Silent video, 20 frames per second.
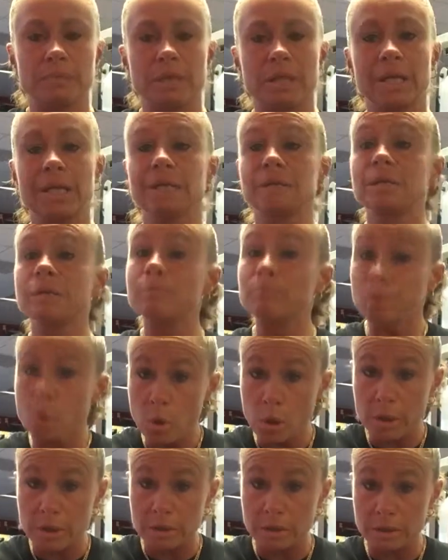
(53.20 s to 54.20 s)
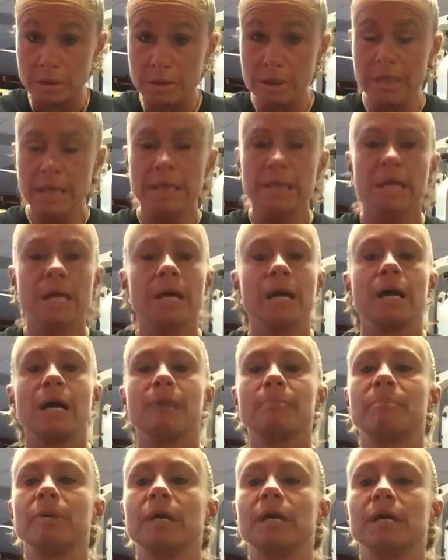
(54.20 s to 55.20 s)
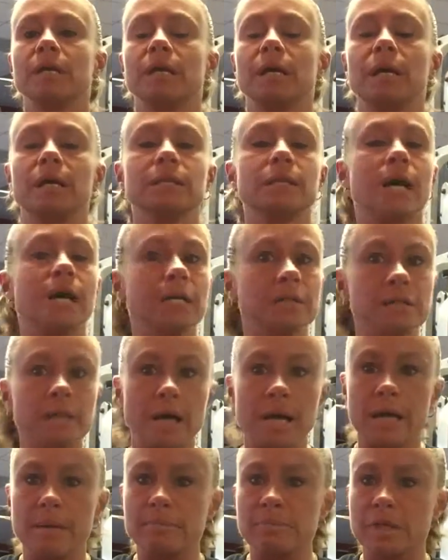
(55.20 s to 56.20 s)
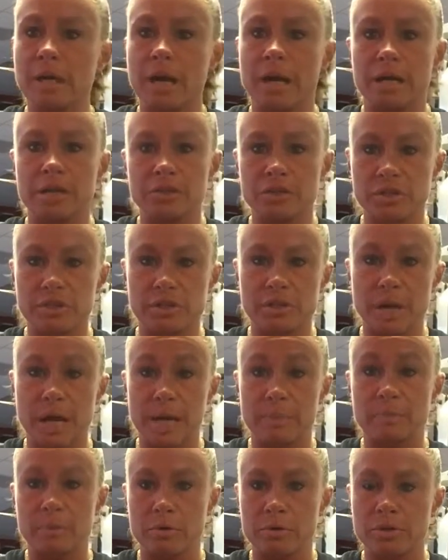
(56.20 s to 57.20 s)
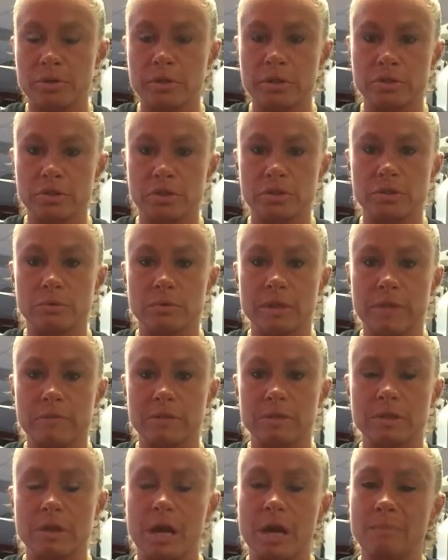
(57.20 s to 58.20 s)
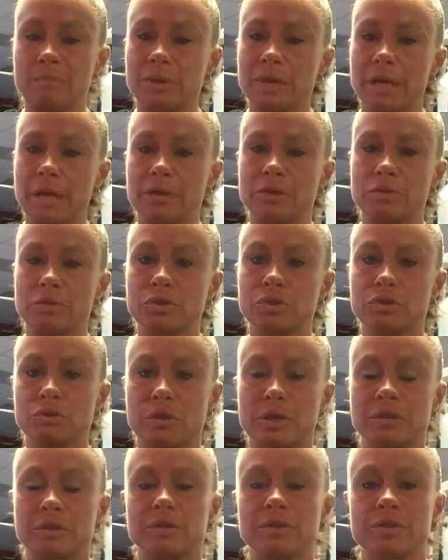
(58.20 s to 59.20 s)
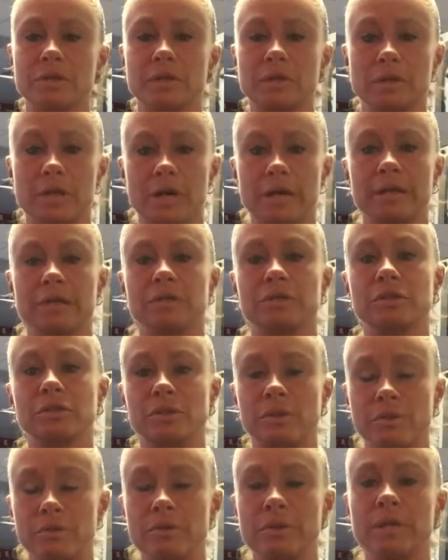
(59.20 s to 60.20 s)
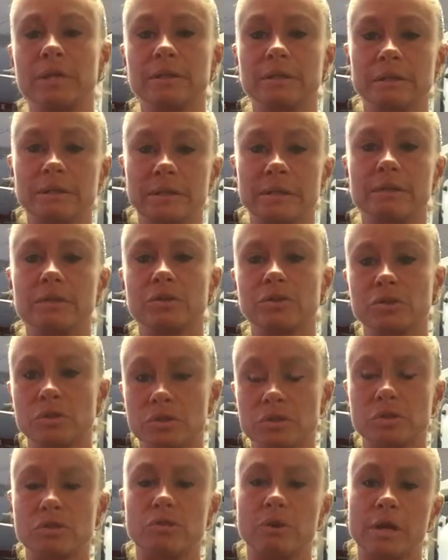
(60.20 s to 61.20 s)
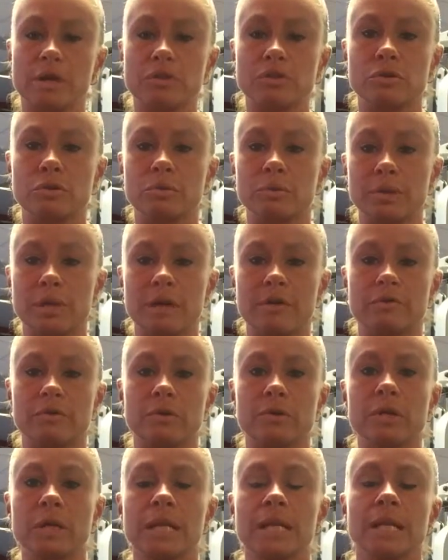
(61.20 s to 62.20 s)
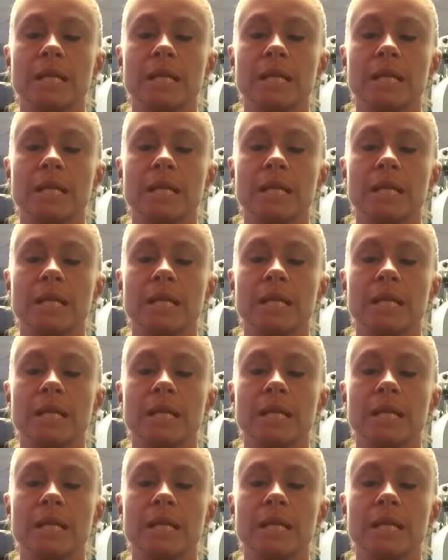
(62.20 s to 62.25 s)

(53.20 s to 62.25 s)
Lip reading: It's important, but a lot of times I personally just don't have the time. But I do stress to the clients, that you should stretch or whatever.